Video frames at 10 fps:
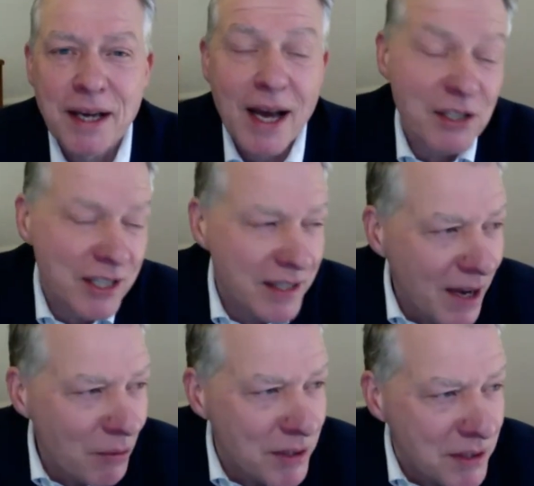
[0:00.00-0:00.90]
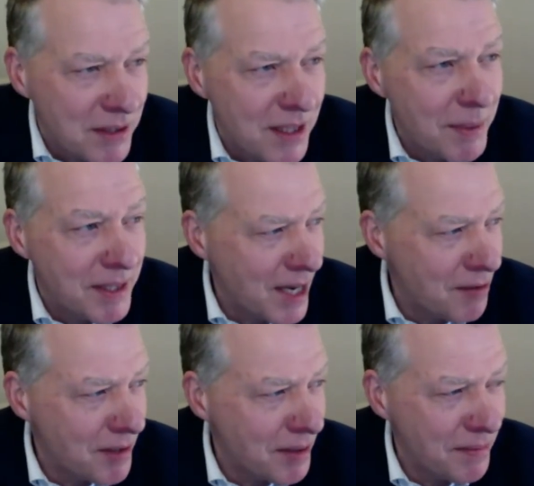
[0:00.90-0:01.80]
Actually, that was,
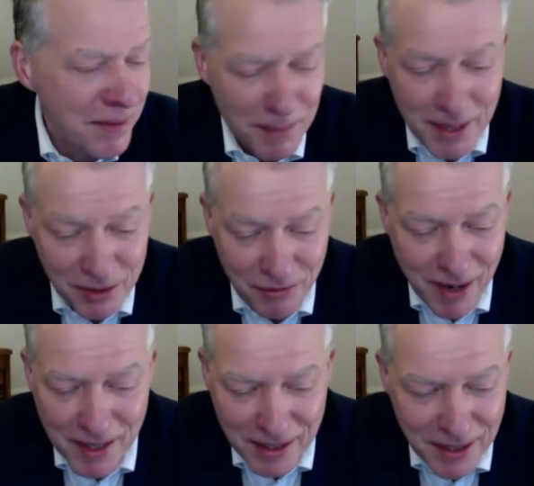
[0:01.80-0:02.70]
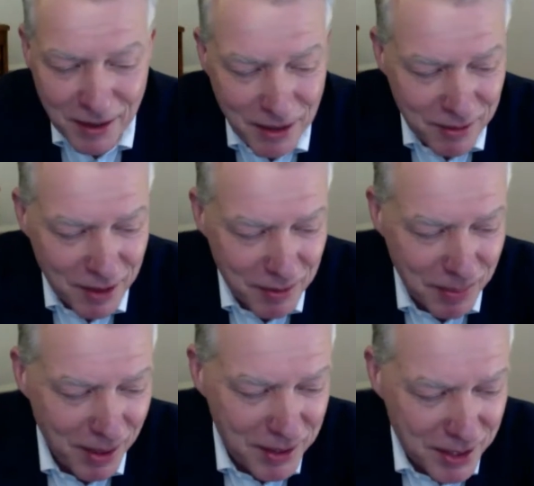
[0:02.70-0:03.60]
David, he's a friend of the
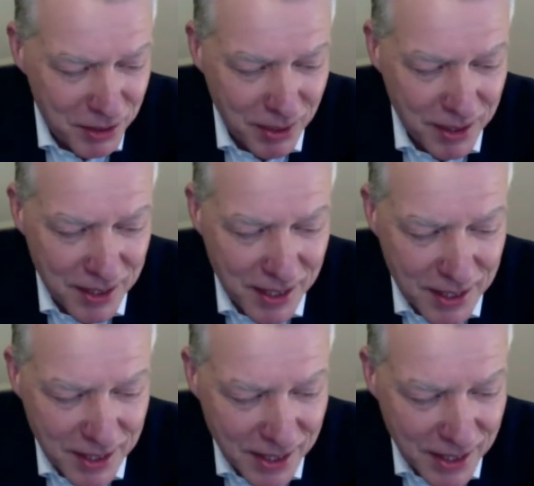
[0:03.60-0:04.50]
party as well, and he